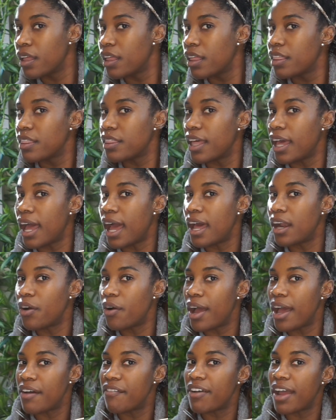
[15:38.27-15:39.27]
that I
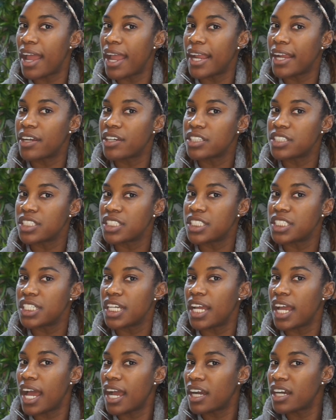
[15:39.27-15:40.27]
don't have an anchor just
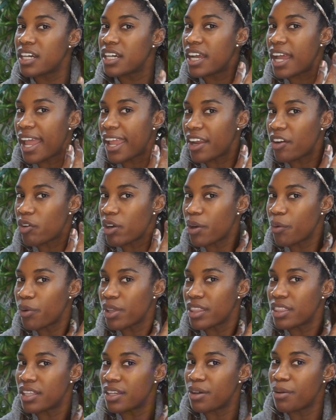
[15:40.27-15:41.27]
yet. I could anchor it
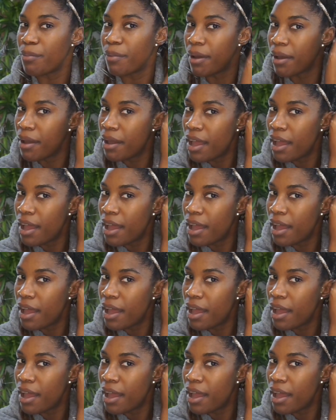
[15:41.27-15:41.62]
with them.